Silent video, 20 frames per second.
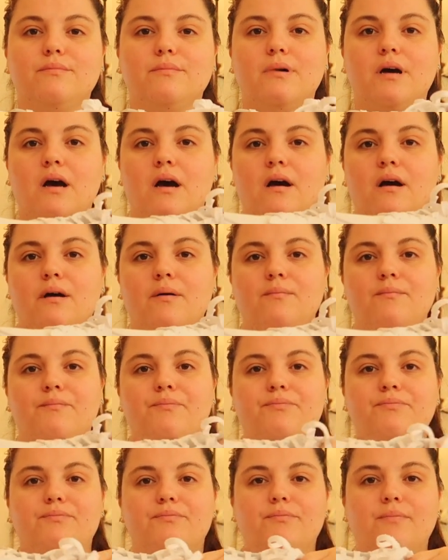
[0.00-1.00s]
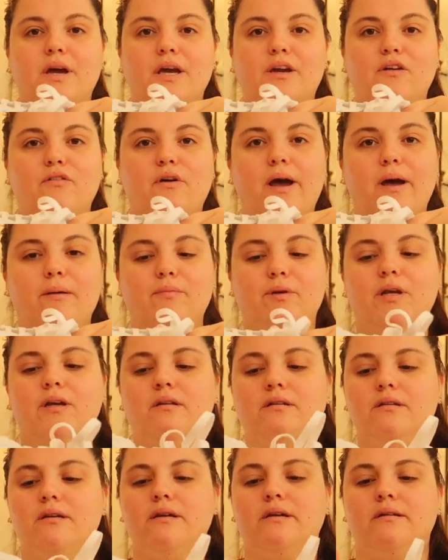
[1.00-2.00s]
I grabbed
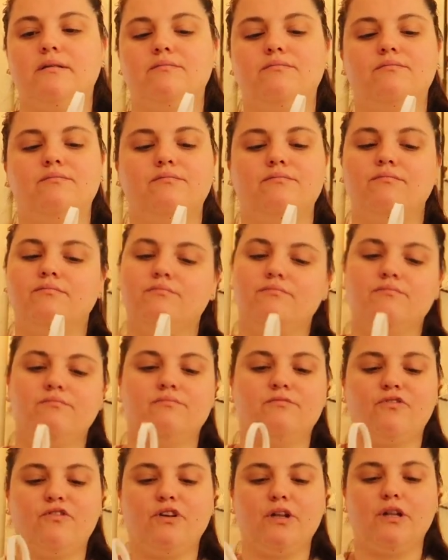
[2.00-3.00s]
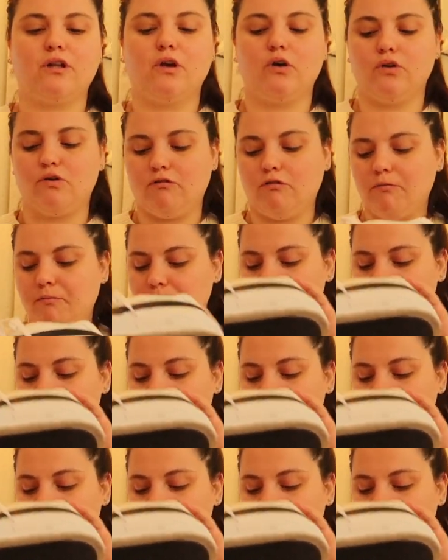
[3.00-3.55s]
it and feel good.